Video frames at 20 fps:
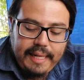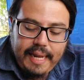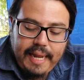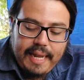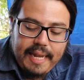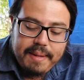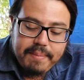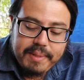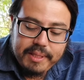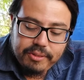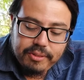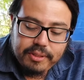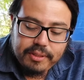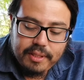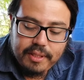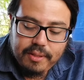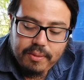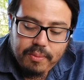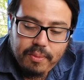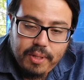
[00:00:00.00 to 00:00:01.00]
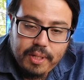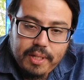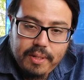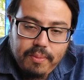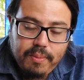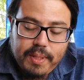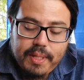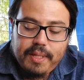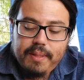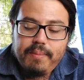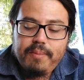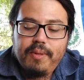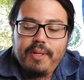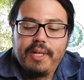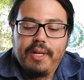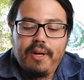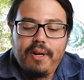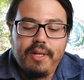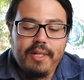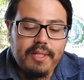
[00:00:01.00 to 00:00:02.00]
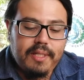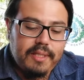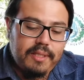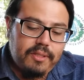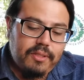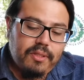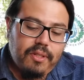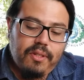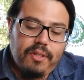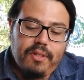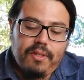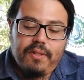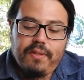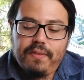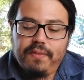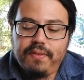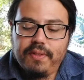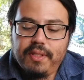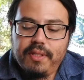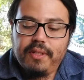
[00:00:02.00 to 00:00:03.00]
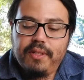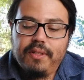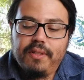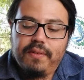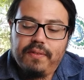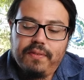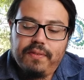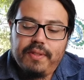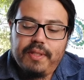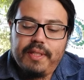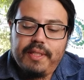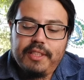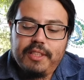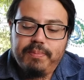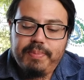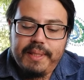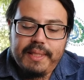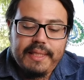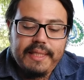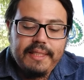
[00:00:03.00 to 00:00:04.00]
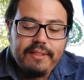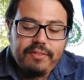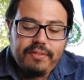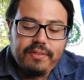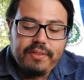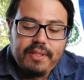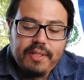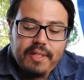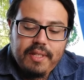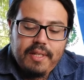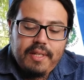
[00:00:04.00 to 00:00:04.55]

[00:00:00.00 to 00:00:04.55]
I am interested in working with him regardless of his beliefs,